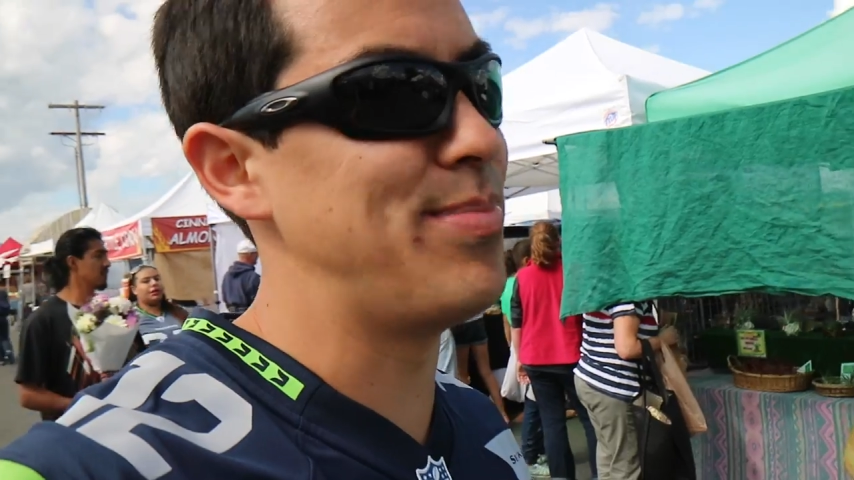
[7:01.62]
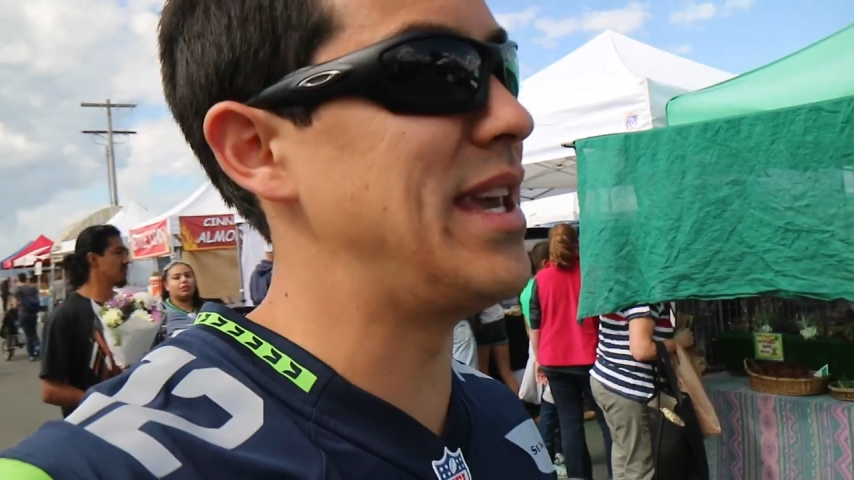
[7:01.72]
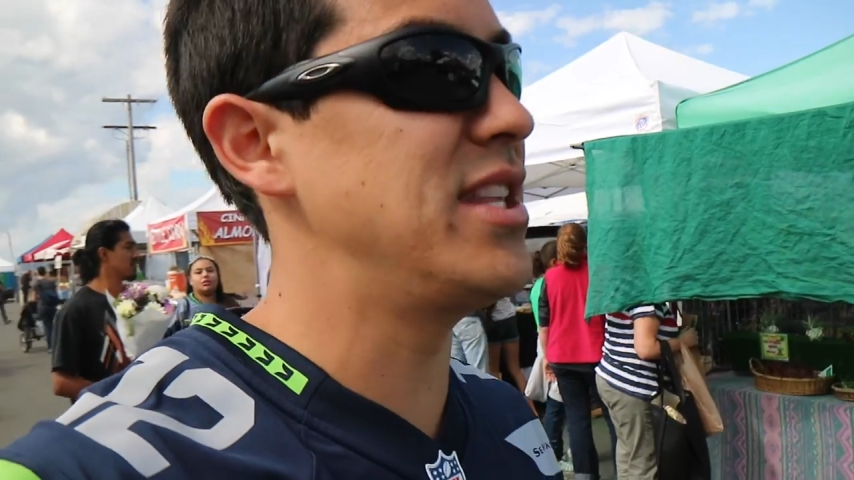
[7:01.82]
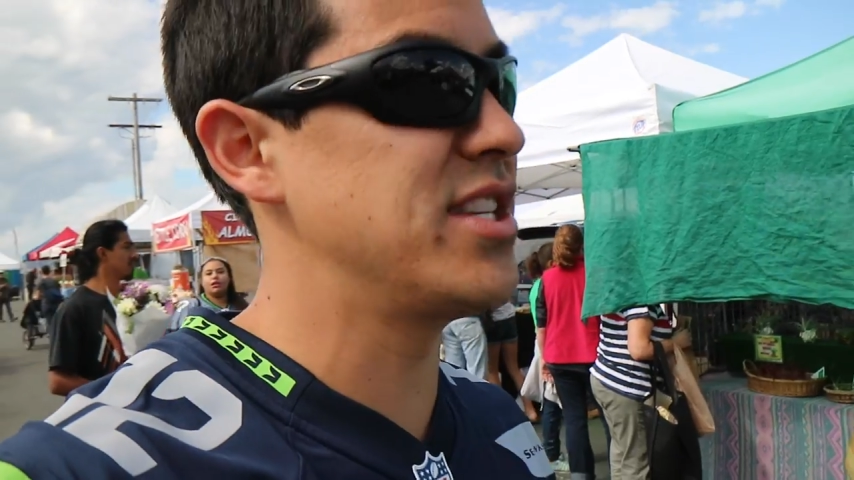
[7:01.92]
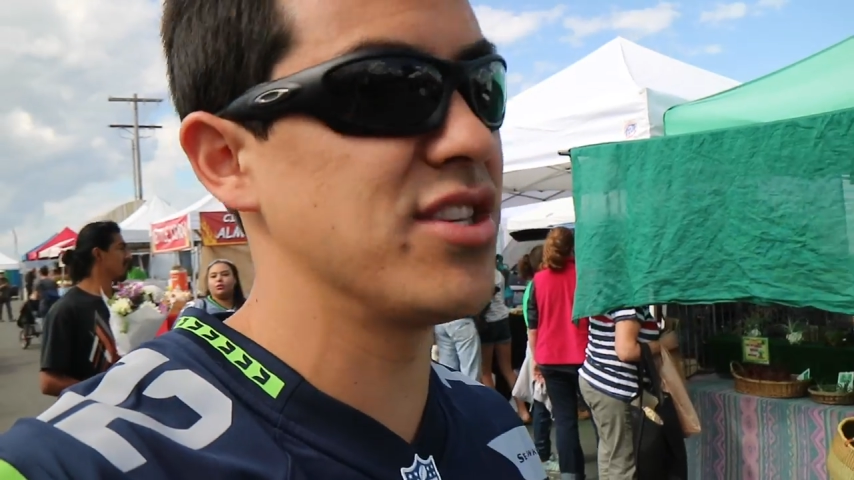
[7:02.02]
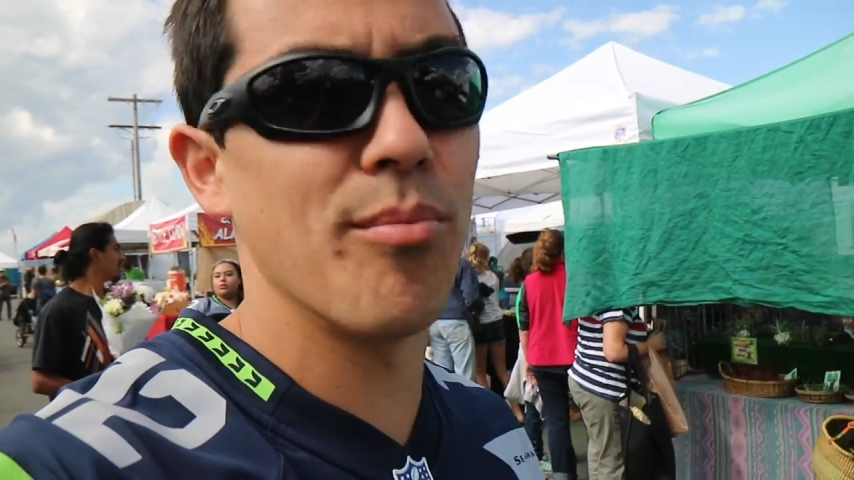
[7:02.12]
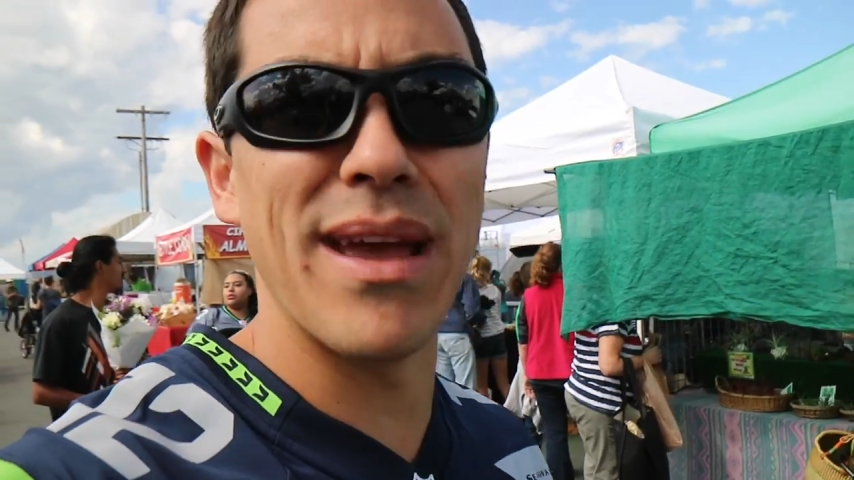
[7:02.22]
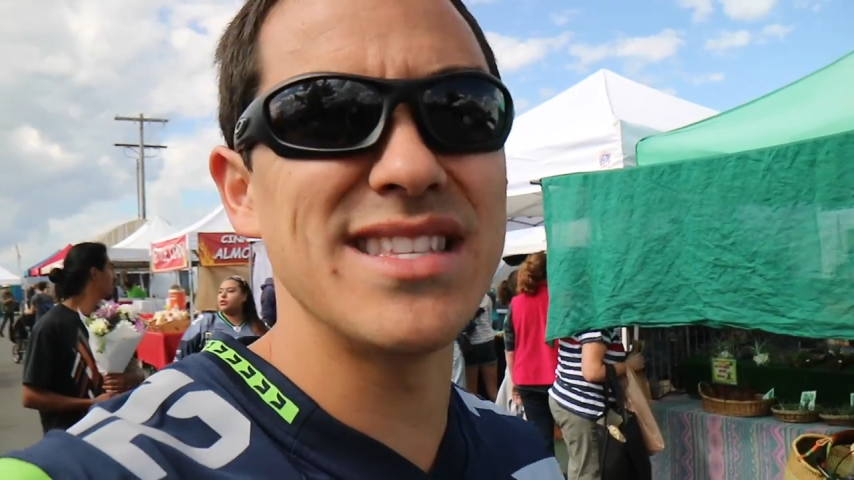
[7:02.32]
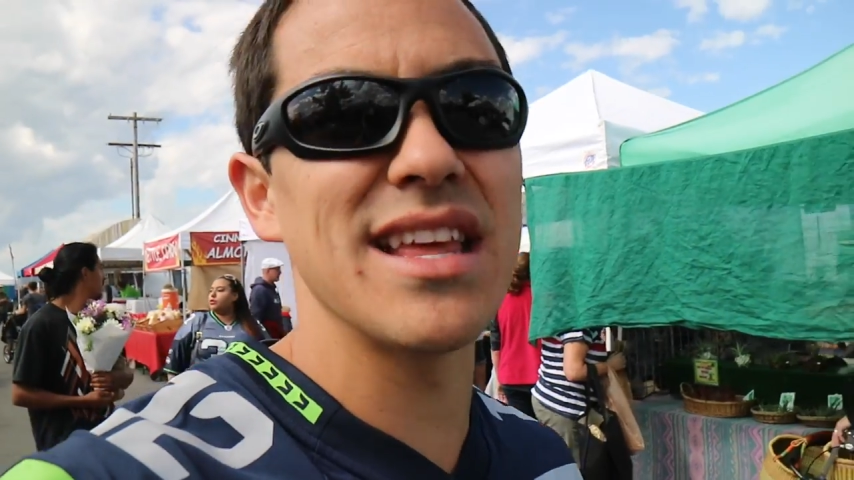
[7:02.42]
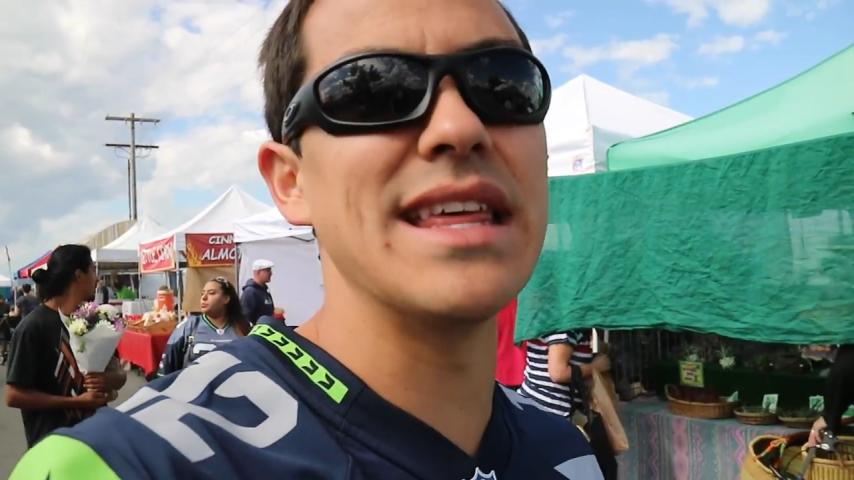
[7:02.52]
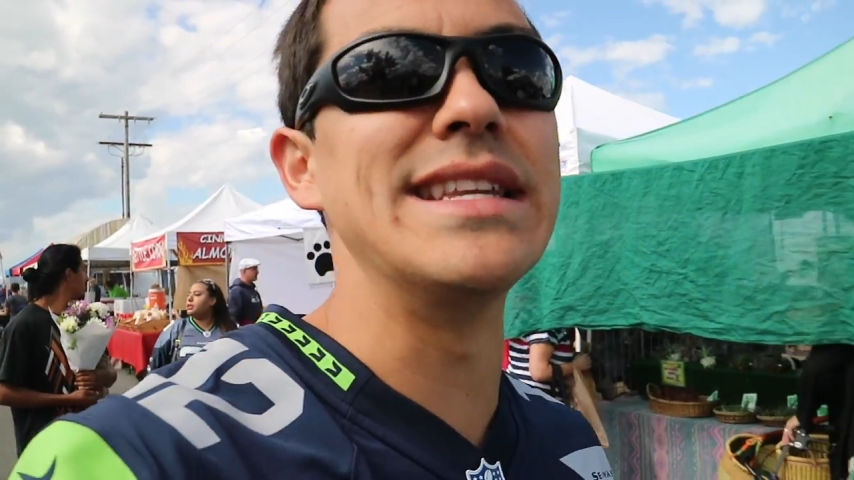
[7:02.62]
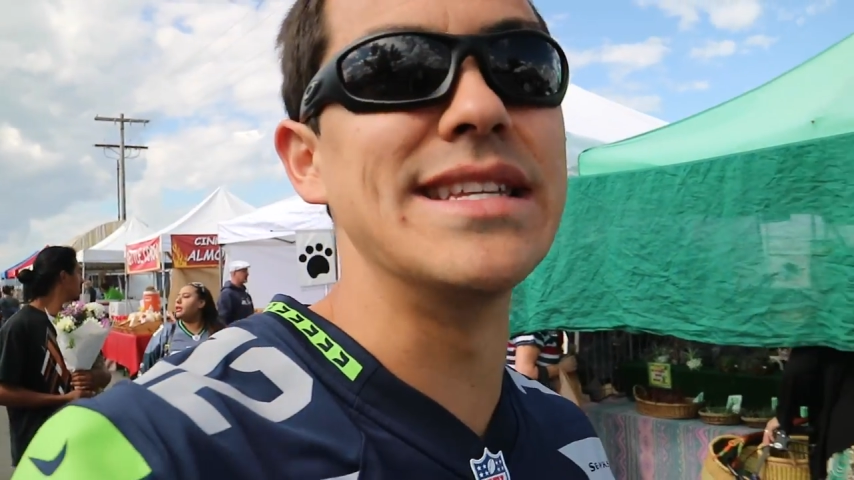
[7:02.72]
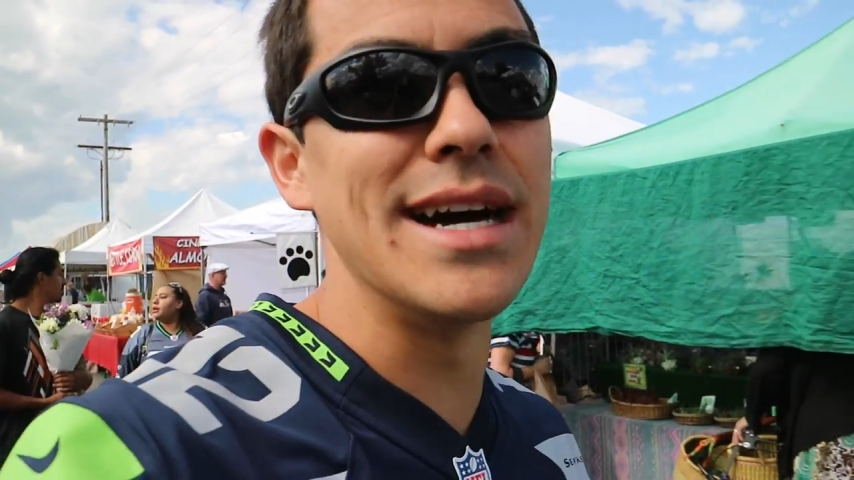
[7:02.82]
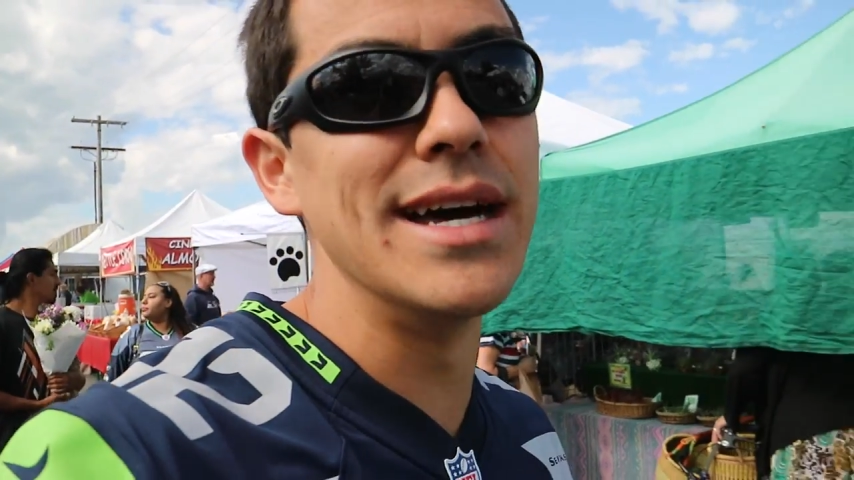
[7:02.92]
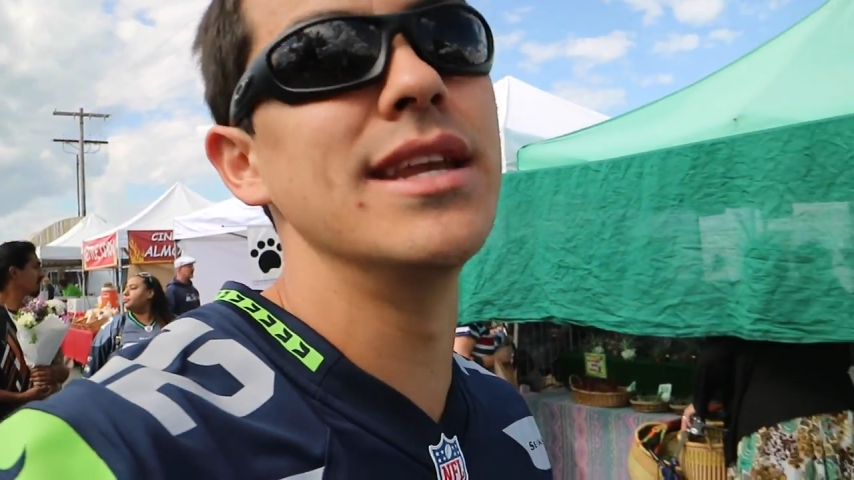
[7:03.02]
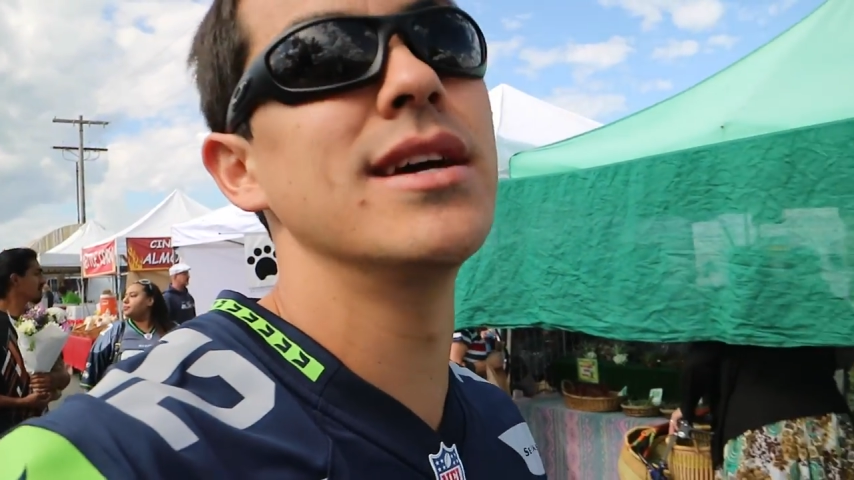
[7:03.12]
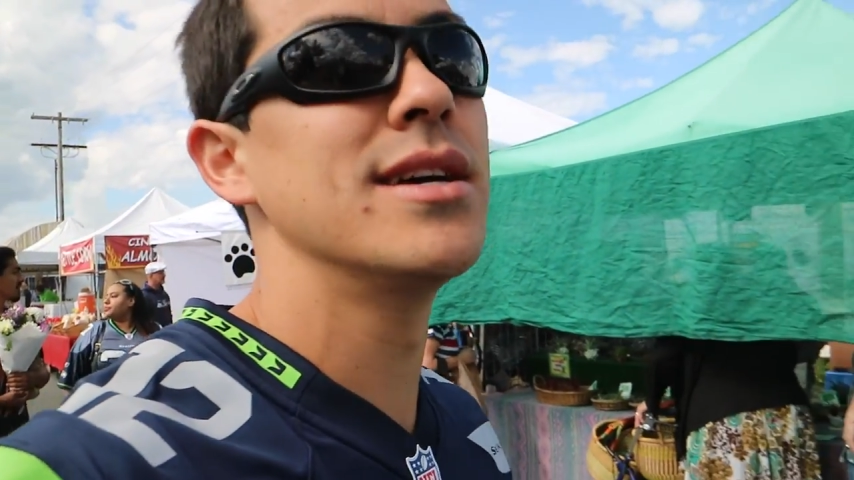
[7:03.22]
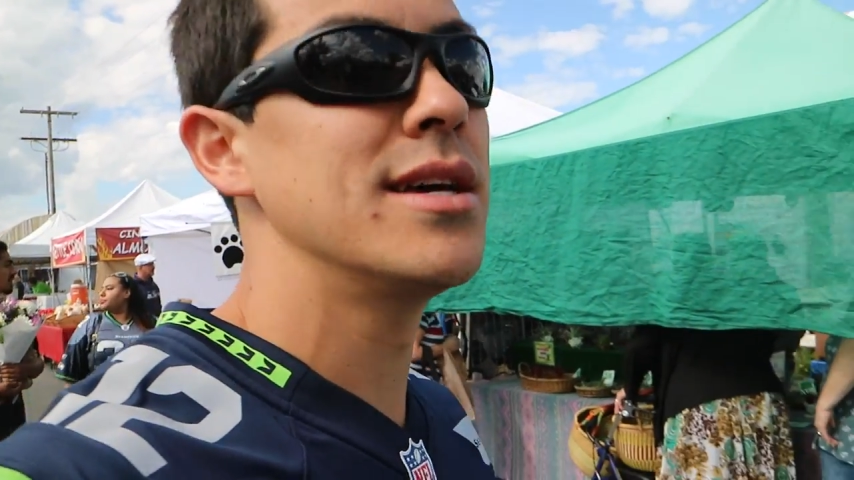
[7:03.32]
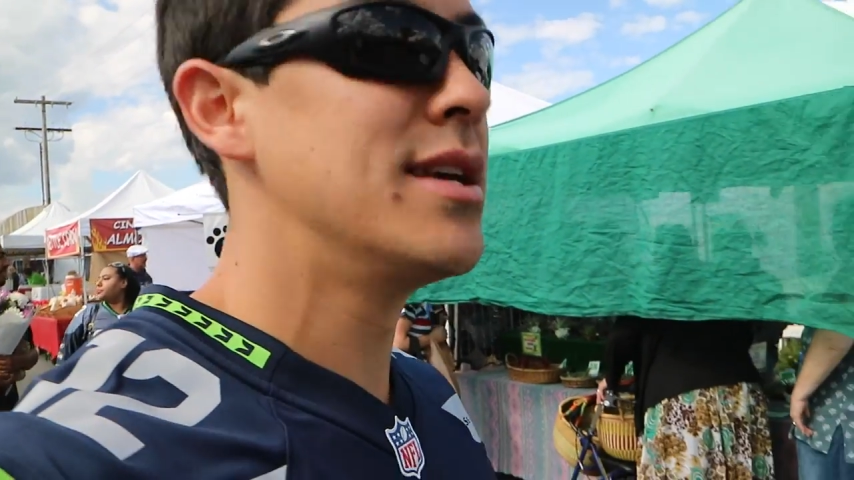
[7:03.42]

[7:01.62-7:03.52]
Peaches are basically done.